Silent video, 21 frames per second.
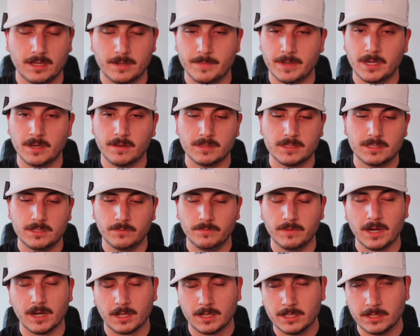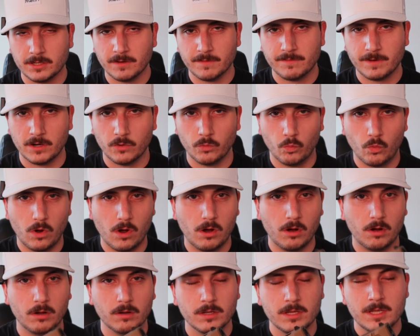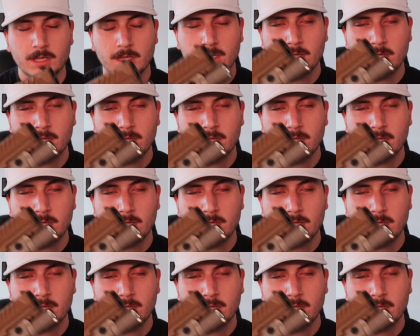I mean, you've got a clear defined wall.